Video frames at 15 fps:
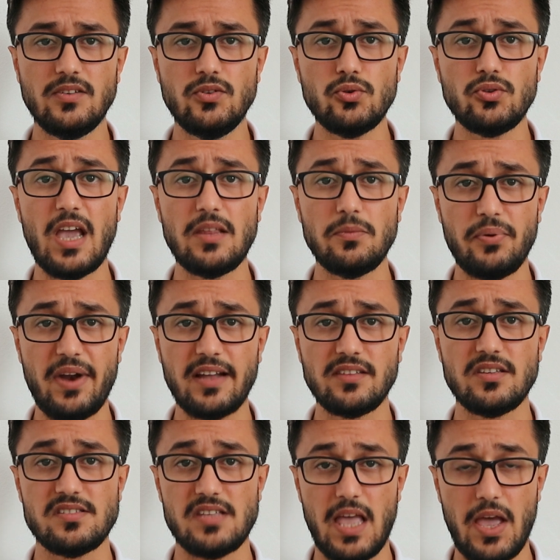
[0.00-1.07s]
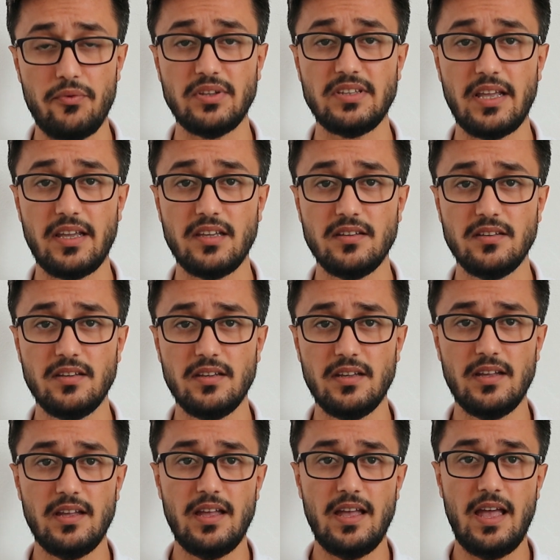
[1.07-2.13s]
You can practice every day
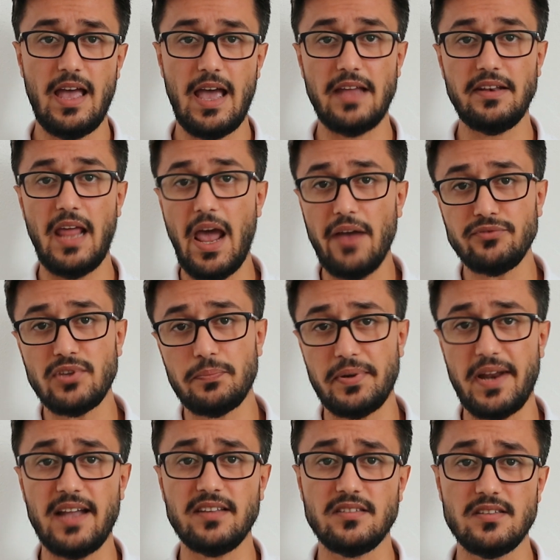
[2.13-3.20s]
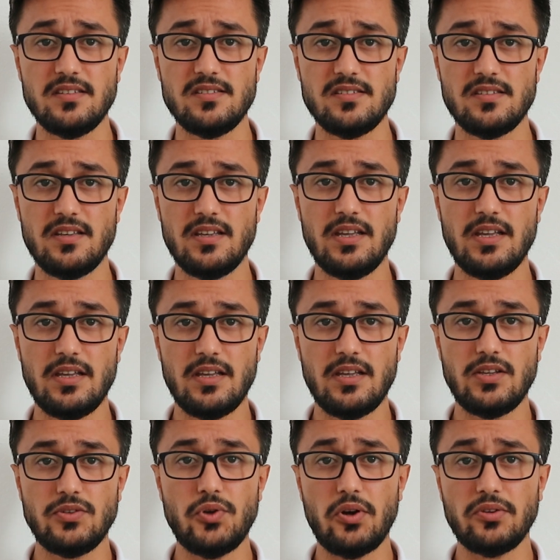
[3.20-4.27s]
and after practice,
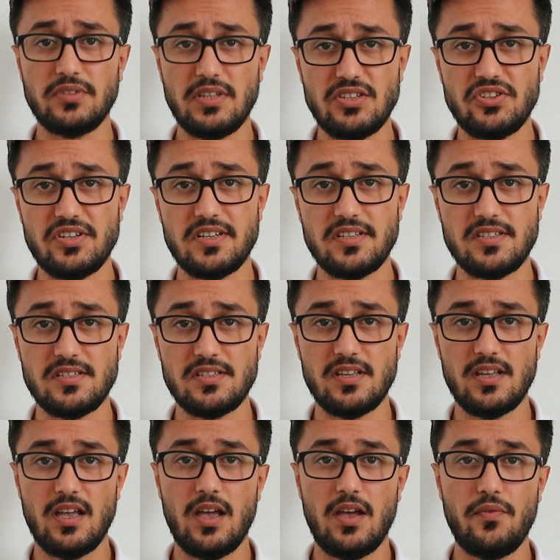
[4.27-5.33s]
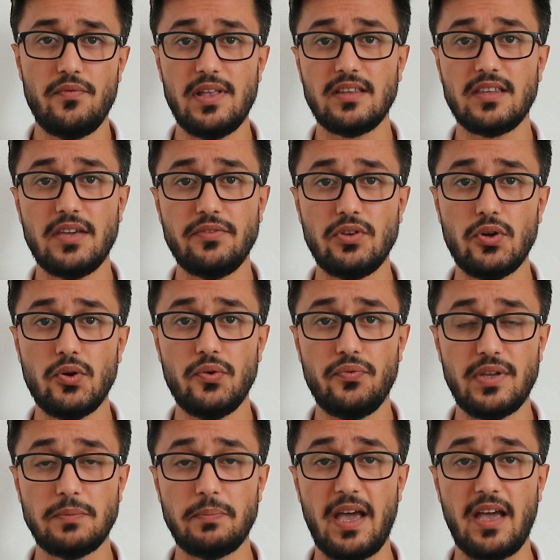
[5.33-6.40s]
your teachers will give you
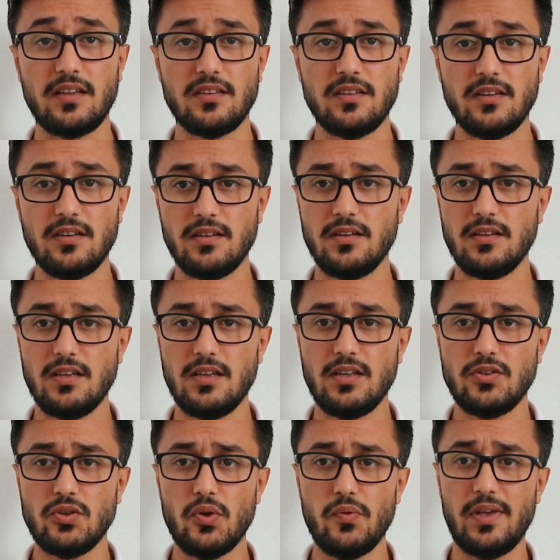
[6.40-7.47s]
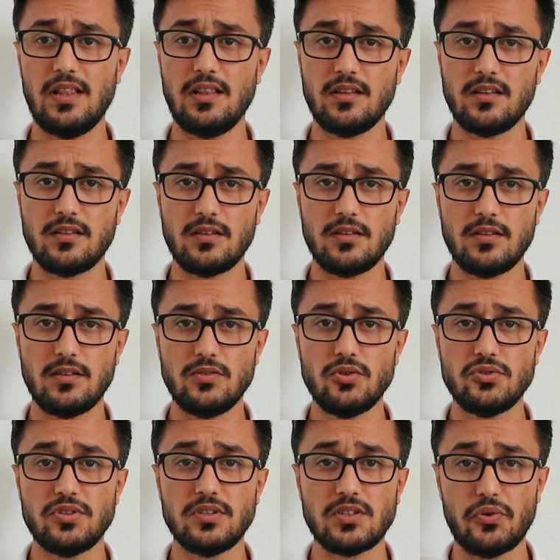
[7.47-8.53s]
feedback. You
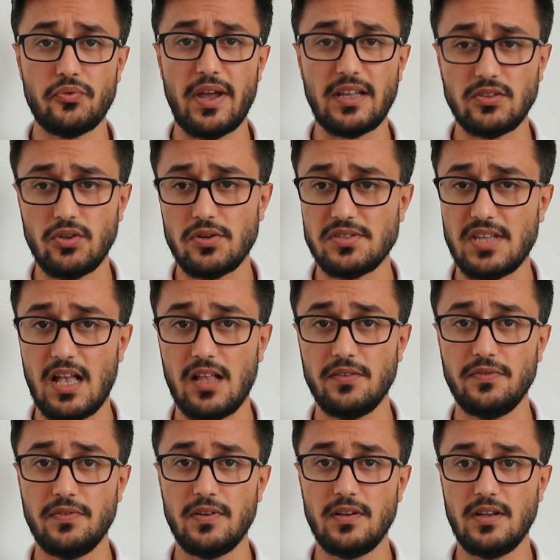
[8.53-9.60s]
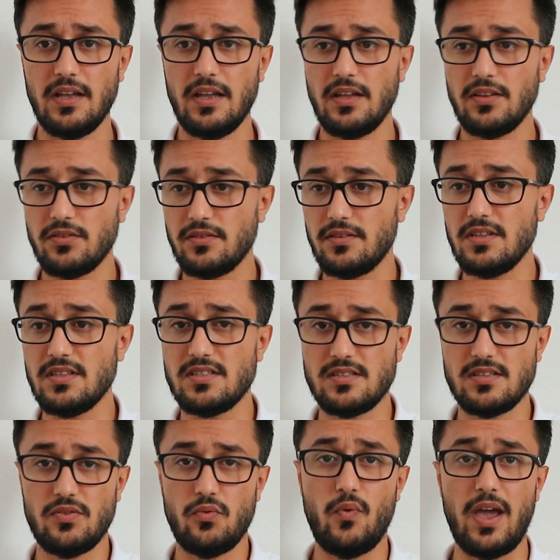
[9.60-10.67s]
should correct yourself
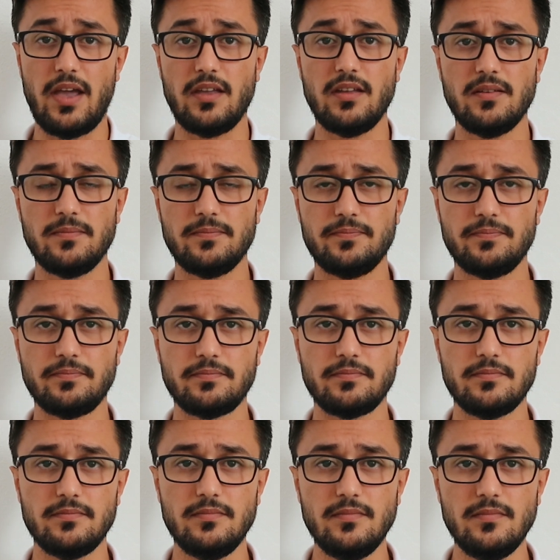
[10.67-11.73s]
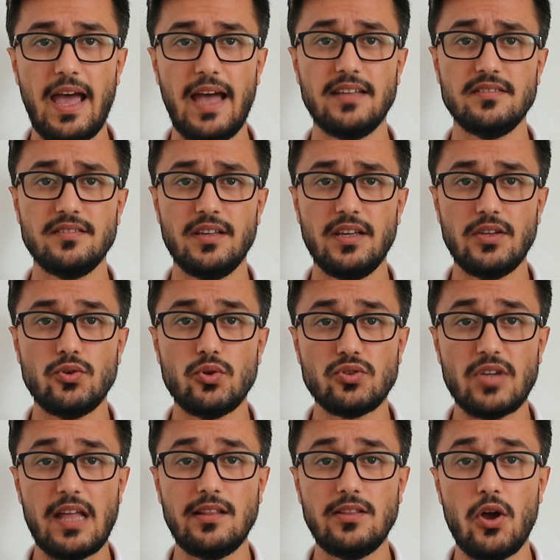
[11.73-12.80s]
this way. And you
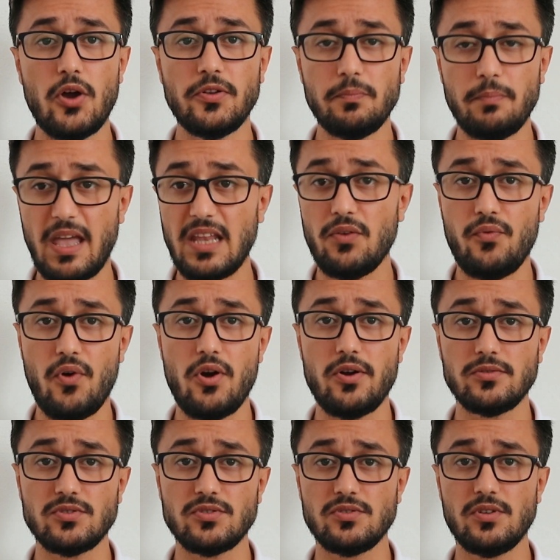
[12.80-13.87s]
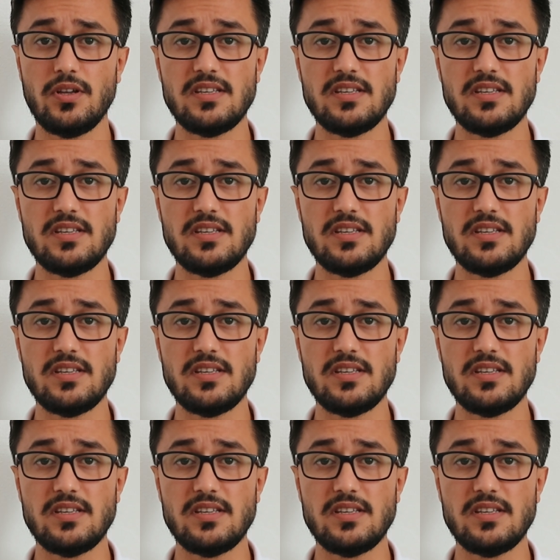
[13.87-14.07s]
can learn many words,